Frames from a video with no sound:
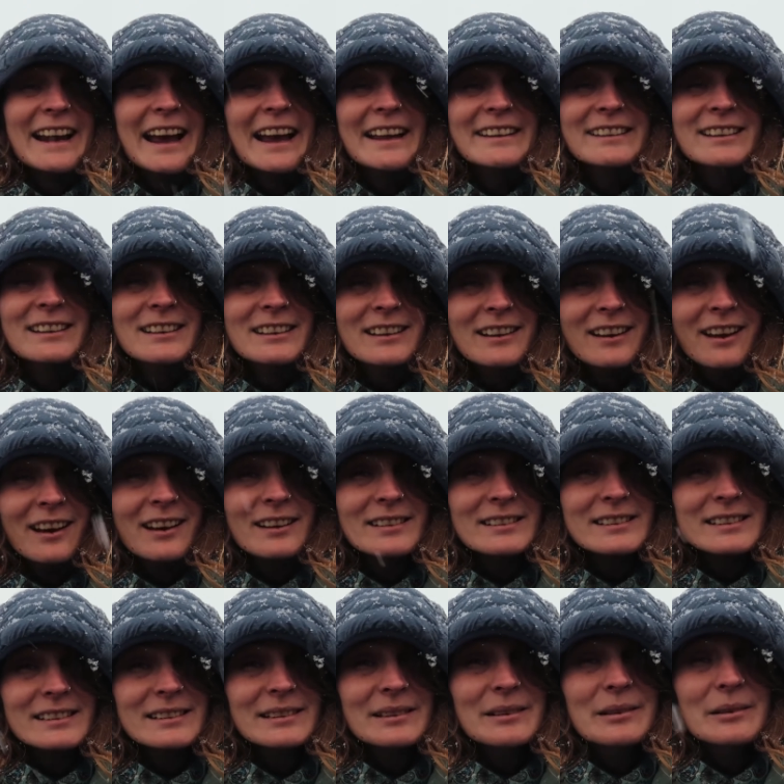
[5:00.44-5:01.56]
can handle a lot,
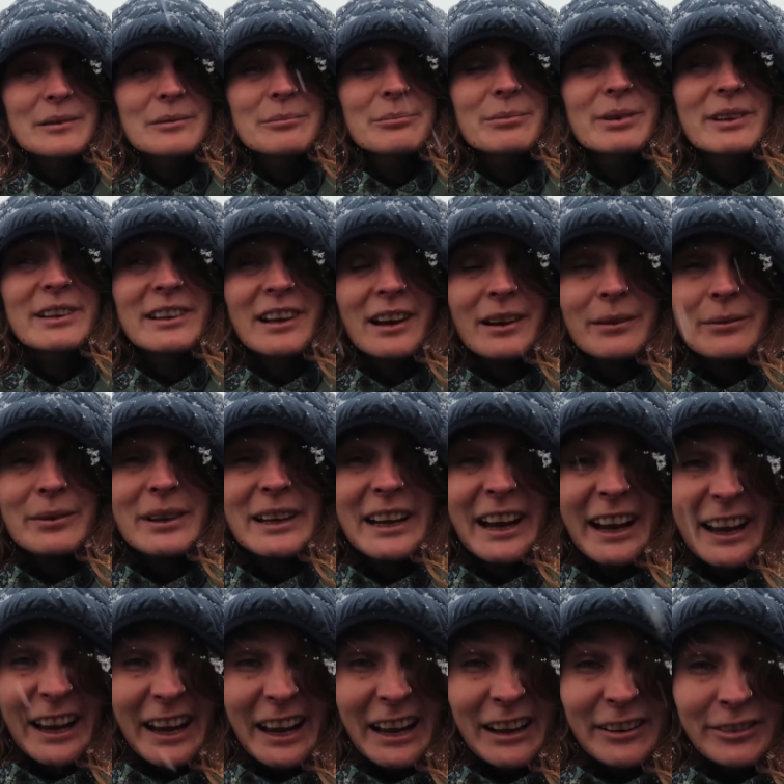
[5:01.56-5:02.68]
but not when I
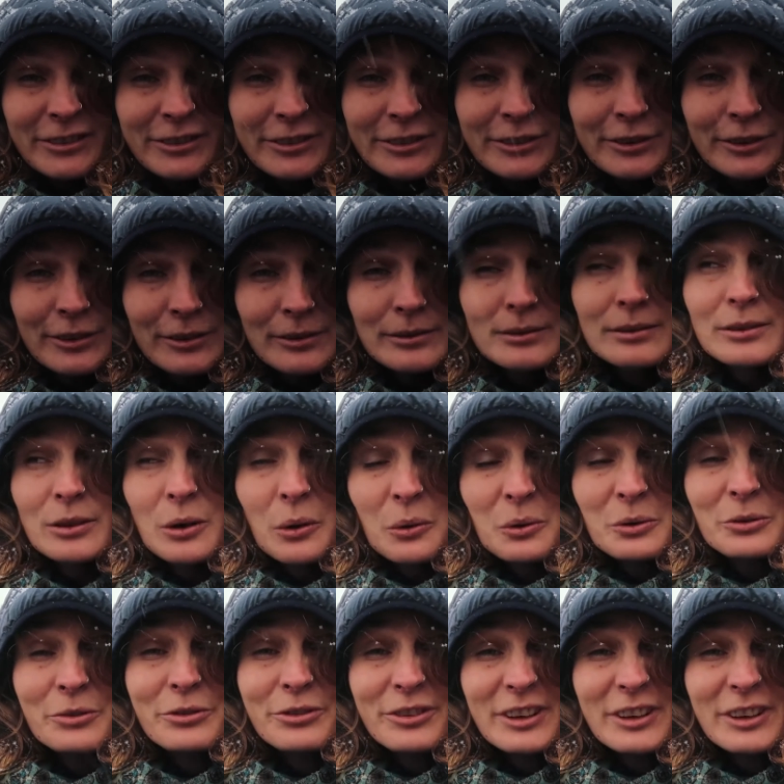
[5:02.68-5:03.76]
have cold